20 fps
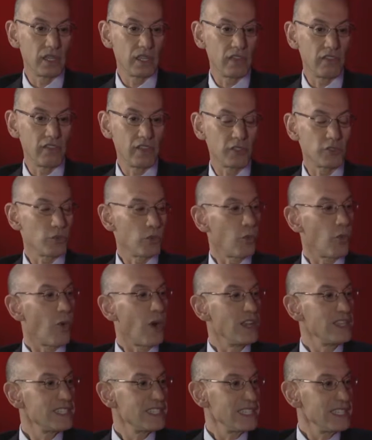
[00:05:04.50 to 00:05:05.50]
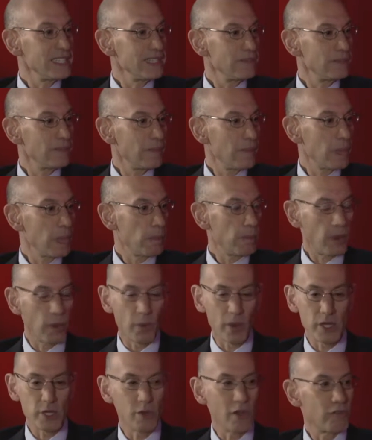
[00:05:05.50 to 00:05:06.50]
if it's one team, but
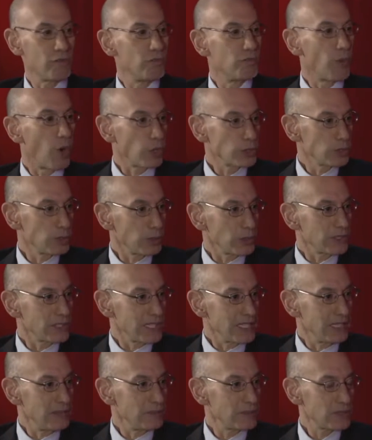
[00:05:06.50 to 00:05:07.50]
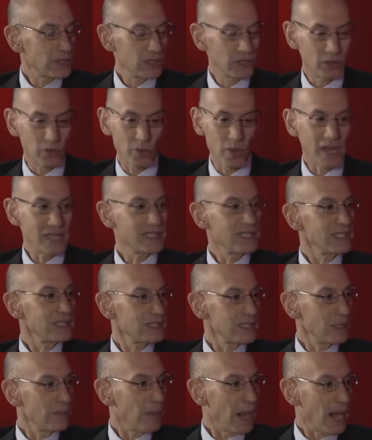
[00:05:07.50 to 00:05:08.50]
when you have multiple teams racing
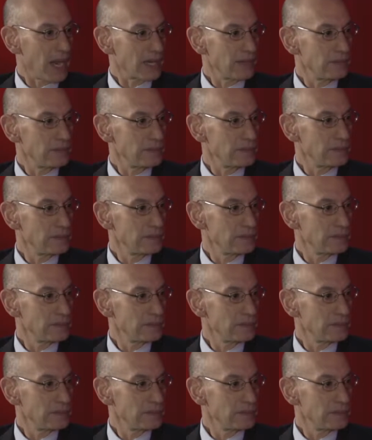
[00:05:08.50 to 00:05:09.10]
to the bottom,